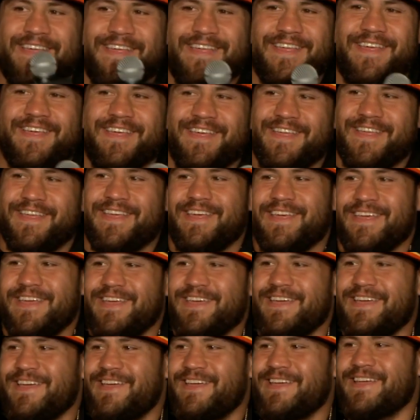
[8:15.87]

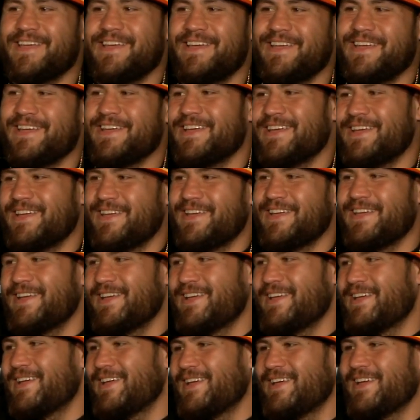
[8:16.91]

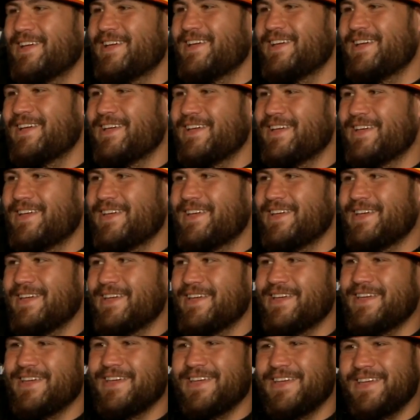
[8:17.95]

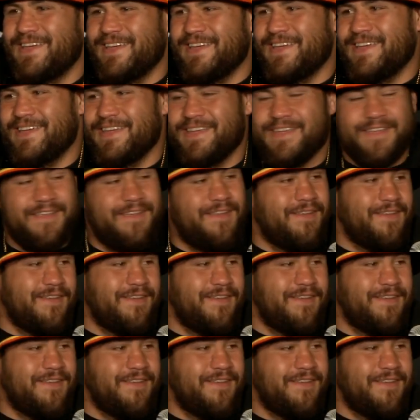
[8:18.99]
No one is speaking in this clip.